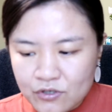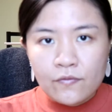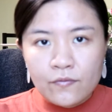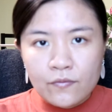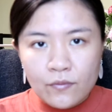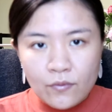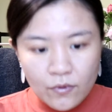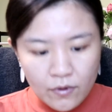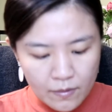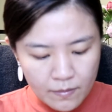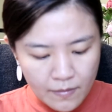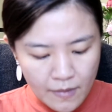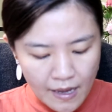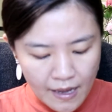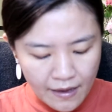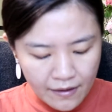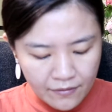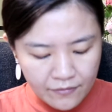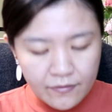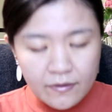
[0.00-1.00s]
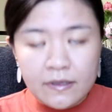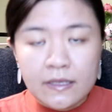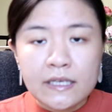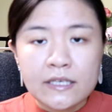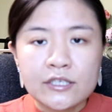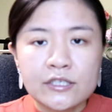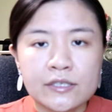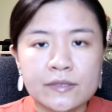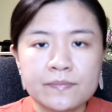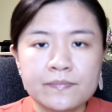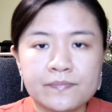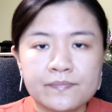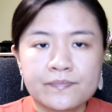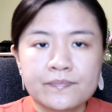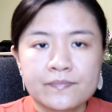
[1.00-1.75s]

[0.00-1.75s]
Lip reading: For my foundation,